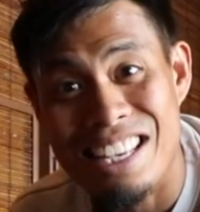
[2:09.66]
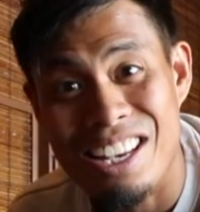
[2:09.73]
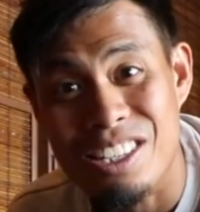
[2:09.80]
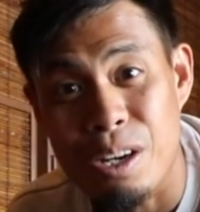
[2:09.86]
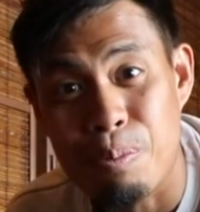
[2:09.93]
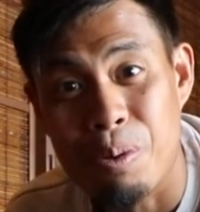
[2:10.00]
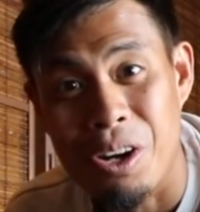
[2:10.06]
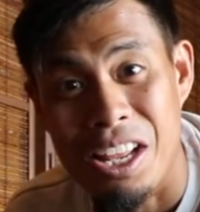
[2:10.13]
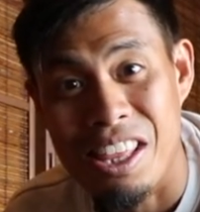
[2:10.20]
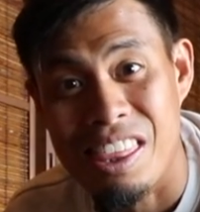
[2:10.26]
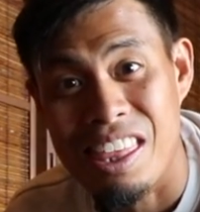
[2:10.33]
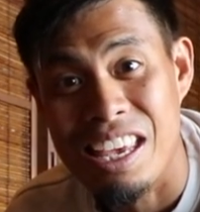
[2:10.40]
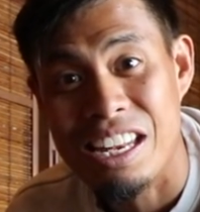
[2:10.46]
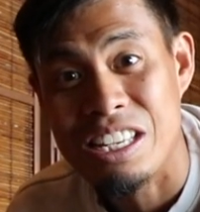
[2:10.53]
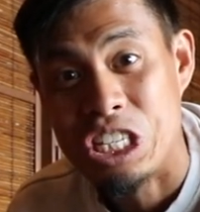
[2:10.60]
things are pretty
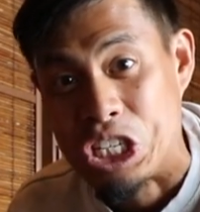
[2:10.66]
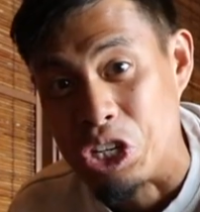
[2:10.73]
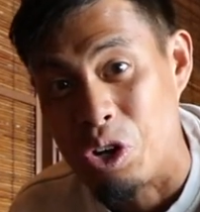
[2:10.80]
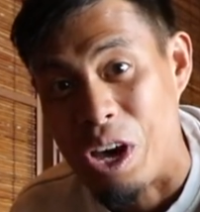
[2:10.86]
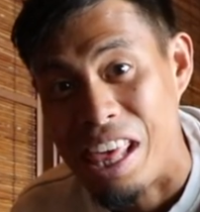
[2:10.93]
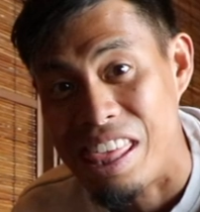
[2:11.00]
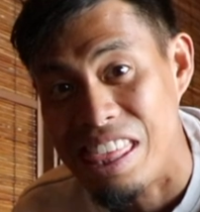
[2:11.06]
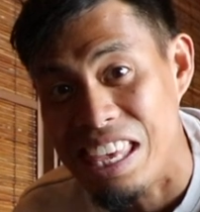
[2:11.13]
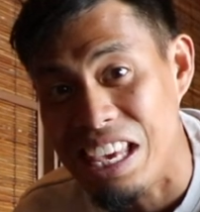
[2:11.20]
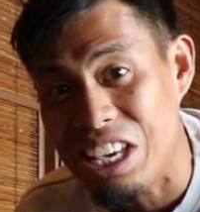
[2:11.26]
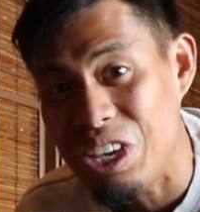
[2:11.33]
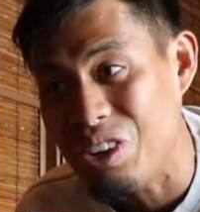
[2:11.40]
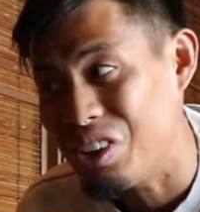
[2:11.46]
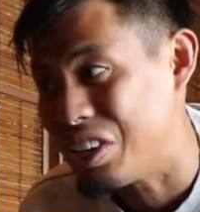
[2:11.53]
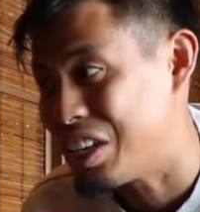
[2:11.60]
thin, so I think
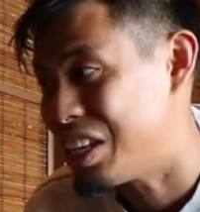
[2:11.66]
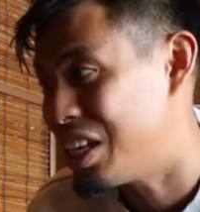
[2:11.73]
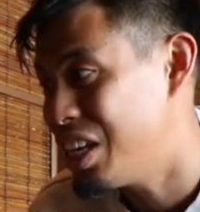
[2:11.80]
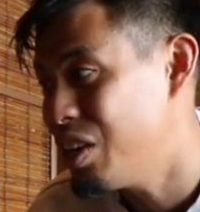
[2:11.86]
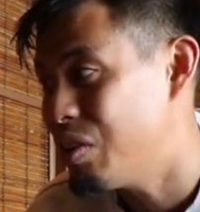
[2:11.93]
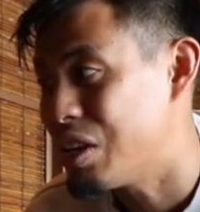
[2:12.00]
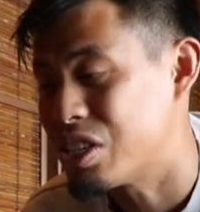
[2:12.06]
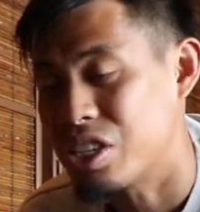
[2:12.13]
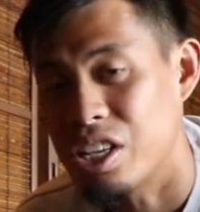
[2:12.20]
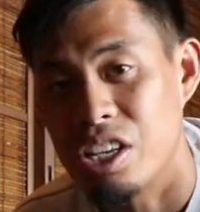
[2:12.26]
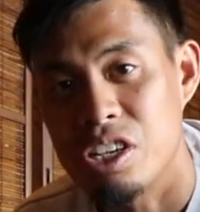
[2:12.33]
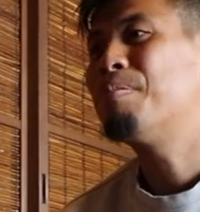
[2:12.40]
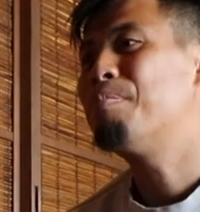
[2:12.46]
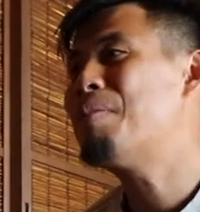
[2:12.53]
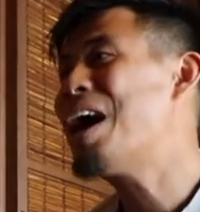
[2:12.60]
you can hear each other.
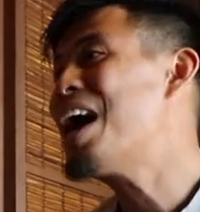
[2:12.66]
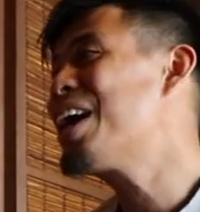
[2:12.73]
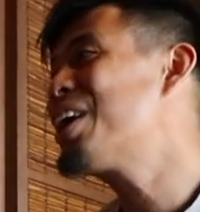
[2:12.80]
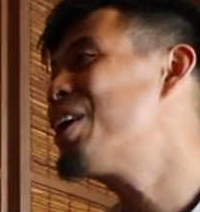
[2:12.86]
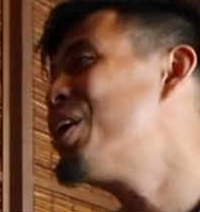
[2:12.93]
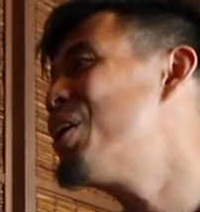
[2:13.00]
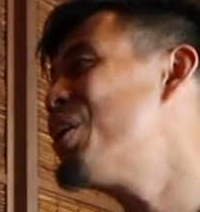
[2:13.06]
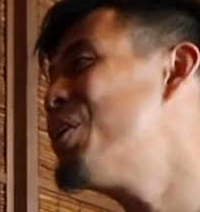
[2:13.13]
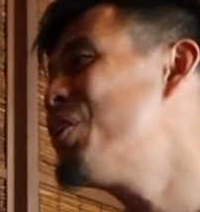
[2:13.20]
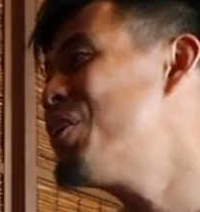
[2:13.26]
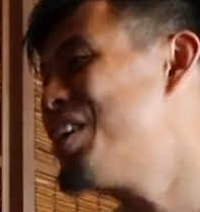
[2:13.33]
Michael!